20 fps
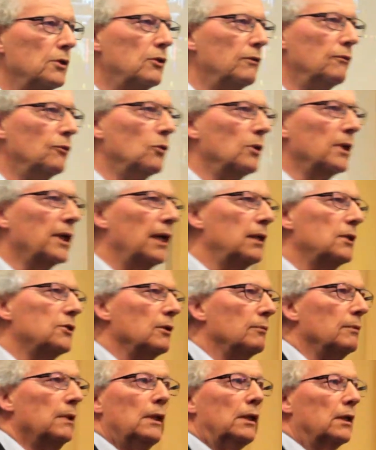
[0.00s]
to vote against
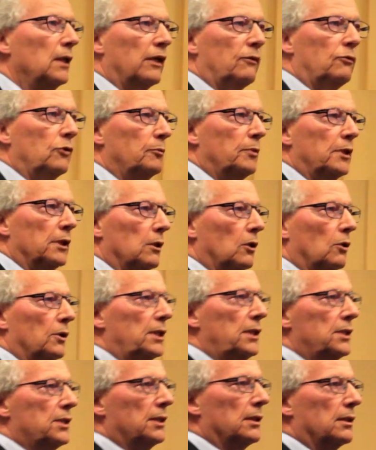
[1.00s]
them, life would be a lot
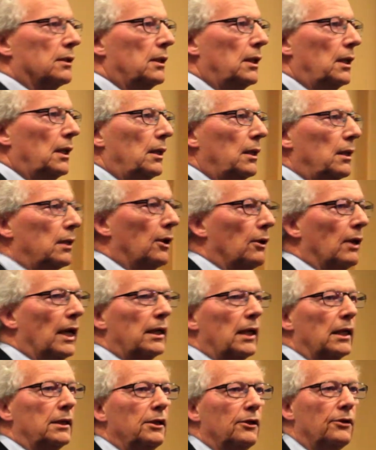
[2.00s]
easier. Now, I'd
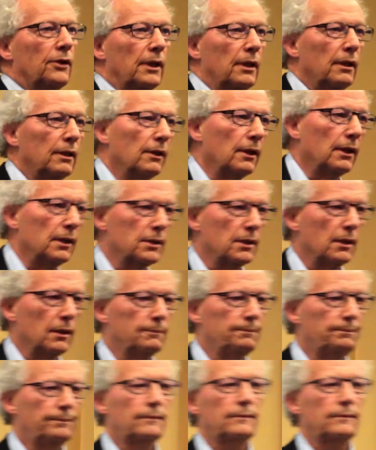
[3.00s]
like to think that as a